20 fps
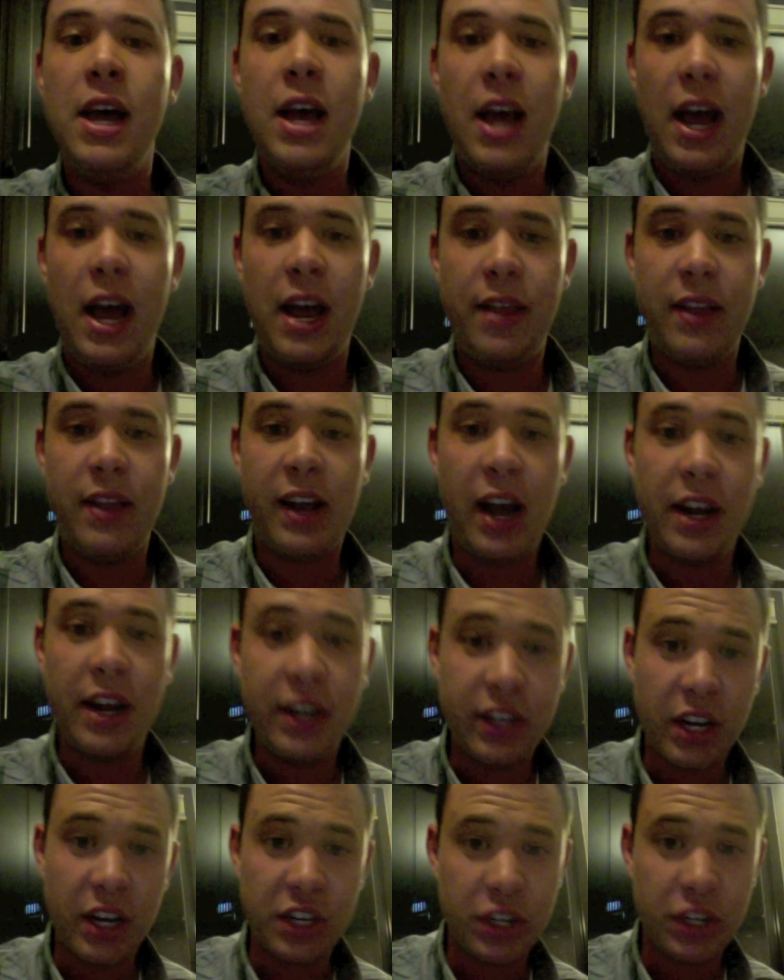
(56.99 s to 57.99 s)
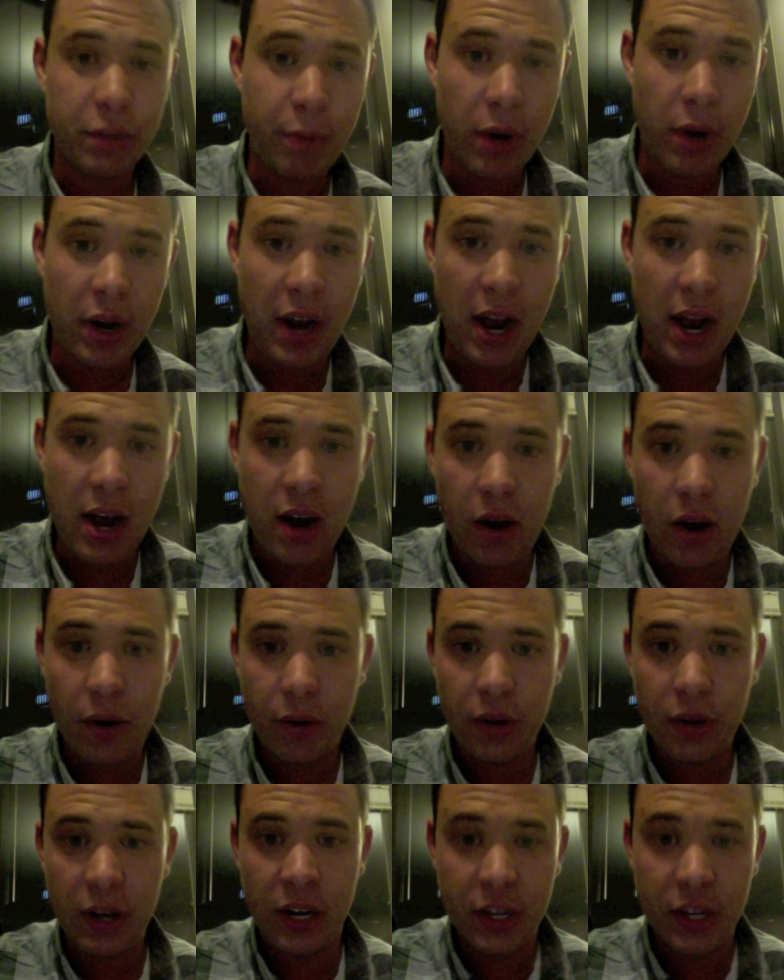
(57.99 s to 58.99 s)
And they kind of touched upon
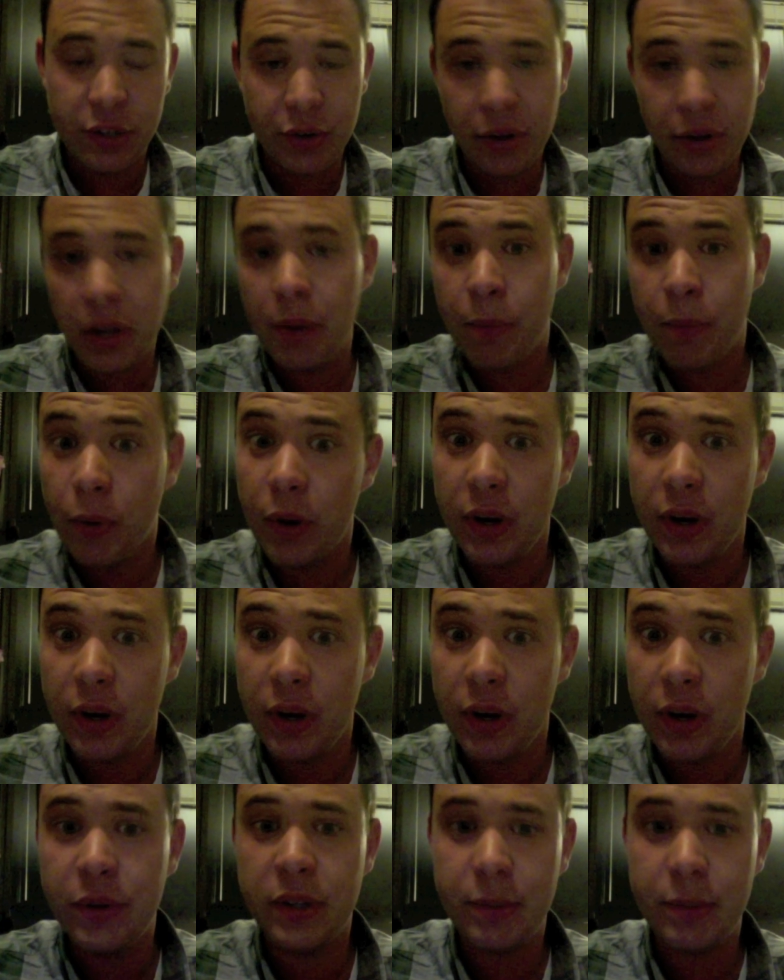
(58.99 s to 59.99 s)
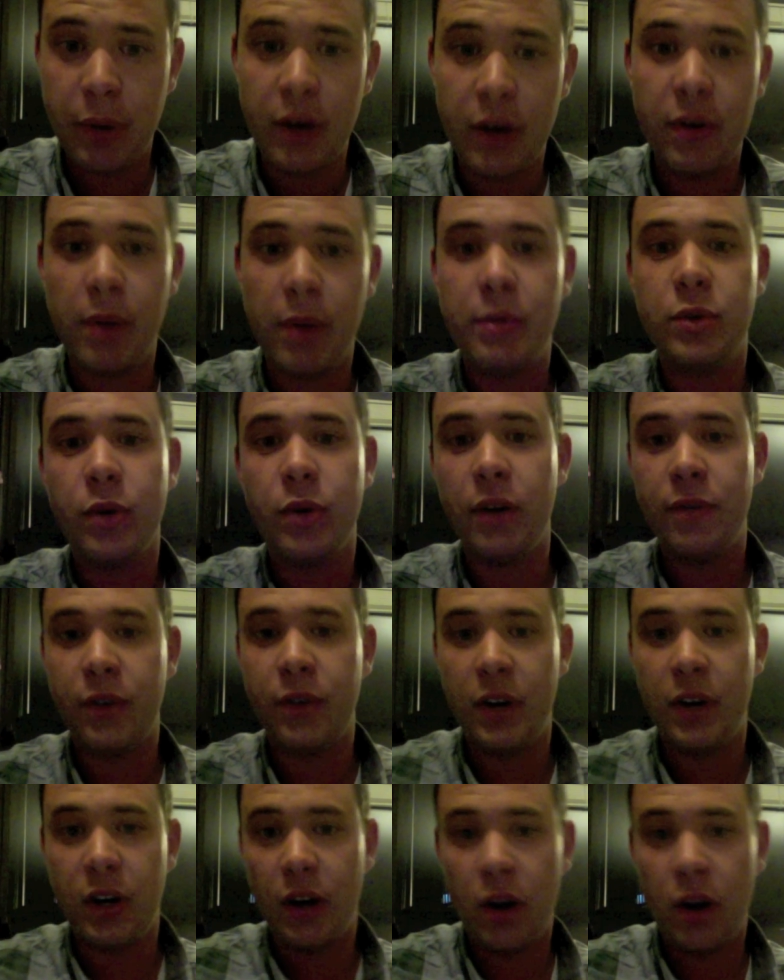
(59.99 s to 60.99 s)
how it is really important to expand repertoire
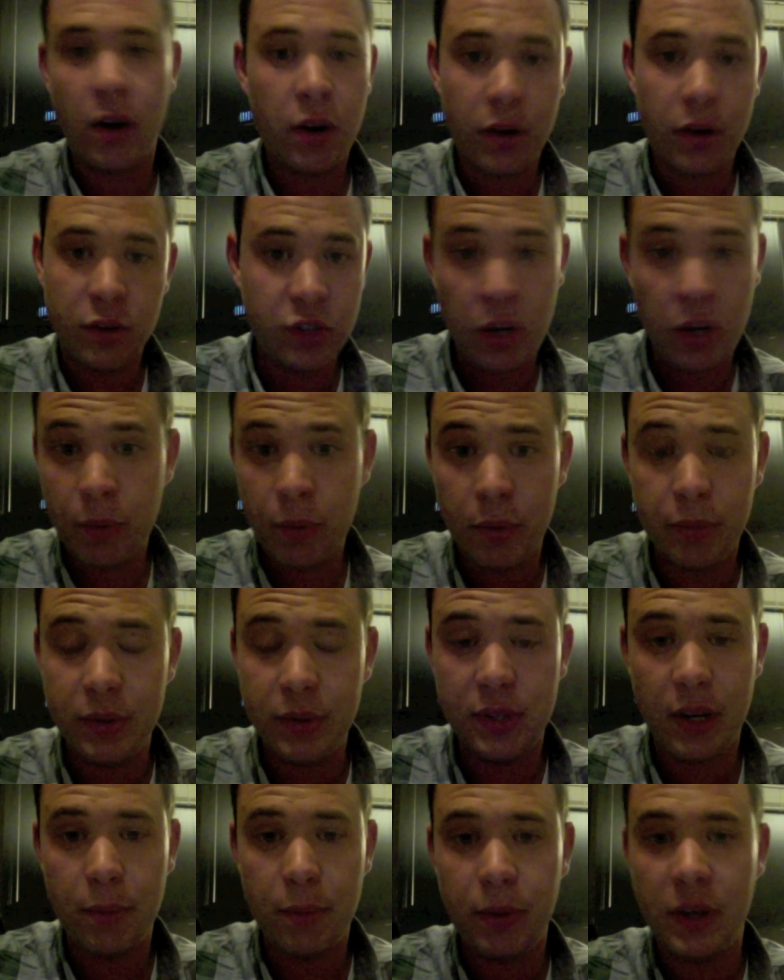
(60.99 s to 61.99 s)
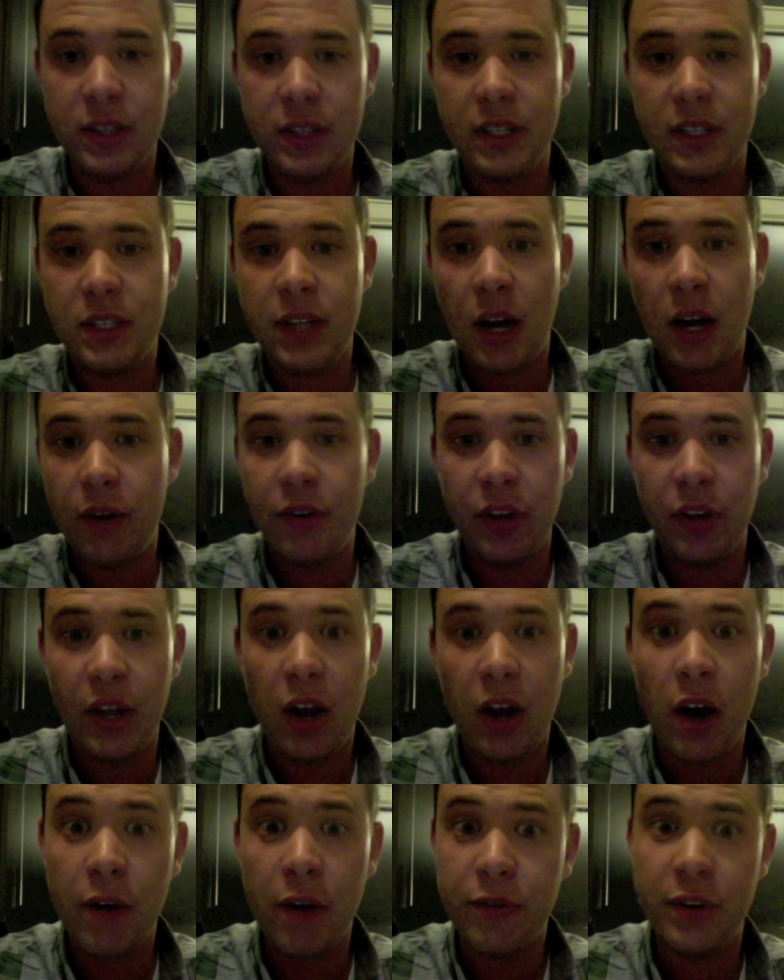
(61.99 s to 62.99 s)
for all chamber music because it's not really
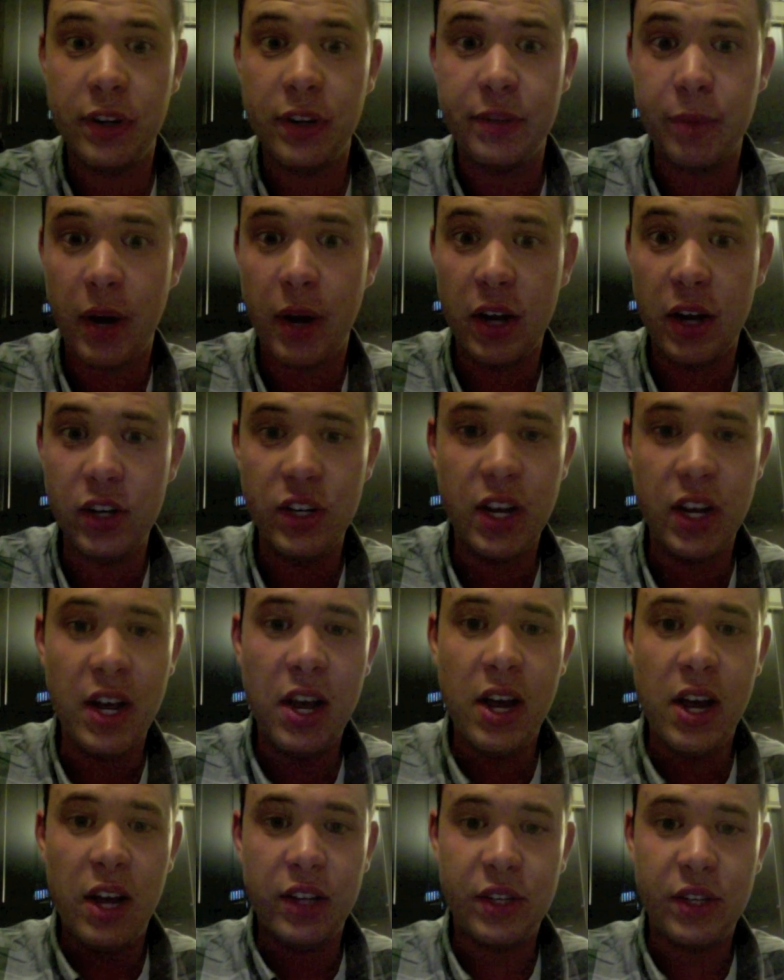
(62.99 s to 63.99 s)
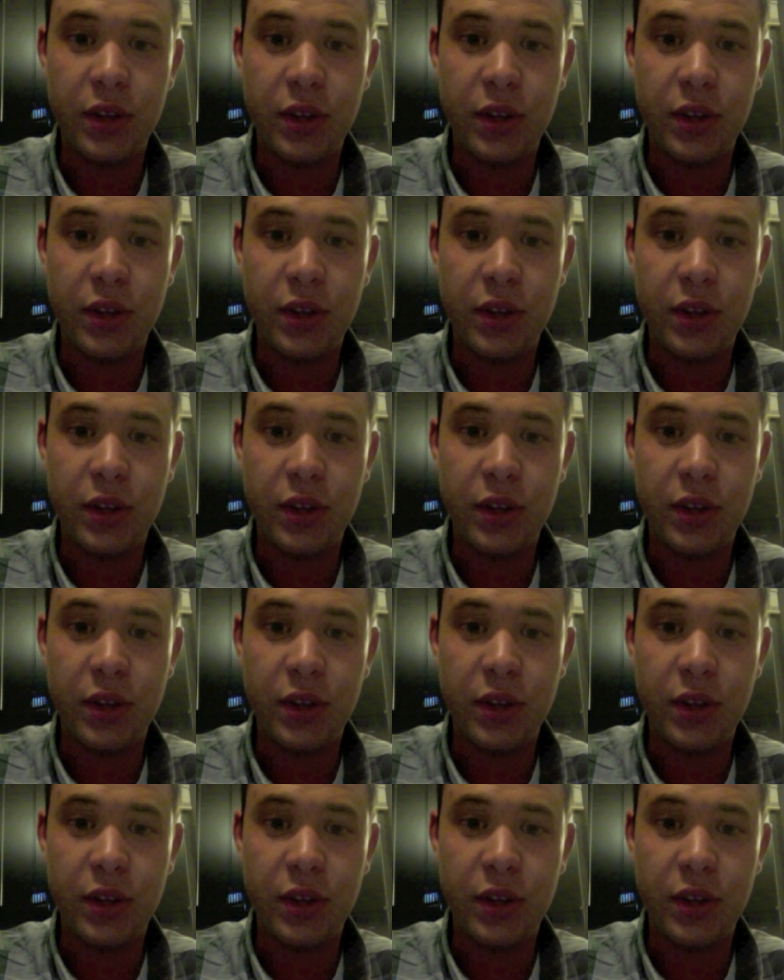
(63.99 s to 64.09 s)
offered as much. So